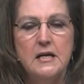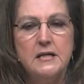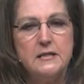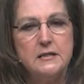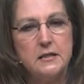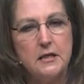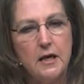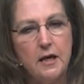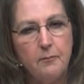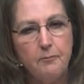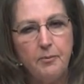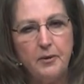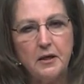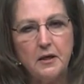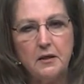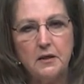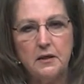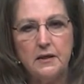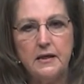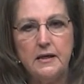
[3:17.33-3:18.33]

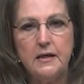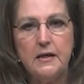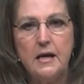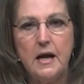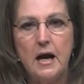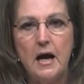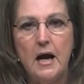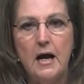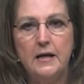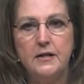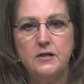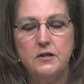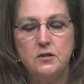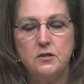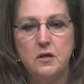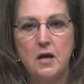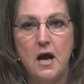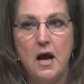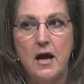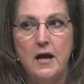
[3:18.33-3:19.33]
Typically, I,
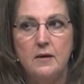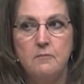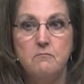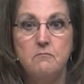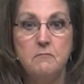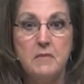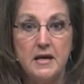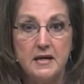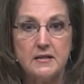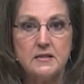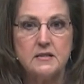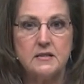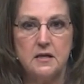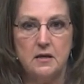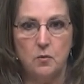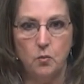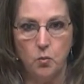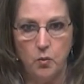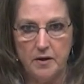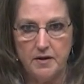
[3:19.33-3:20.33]
I mix it
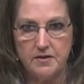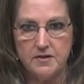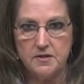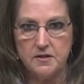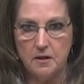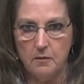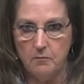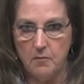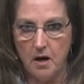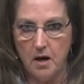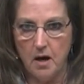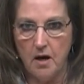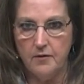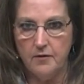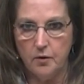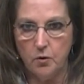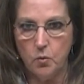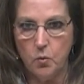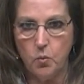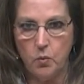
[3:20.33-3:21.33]
with some
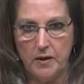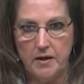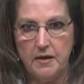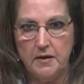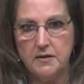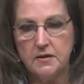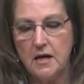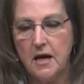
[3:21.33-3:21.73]
other wheat.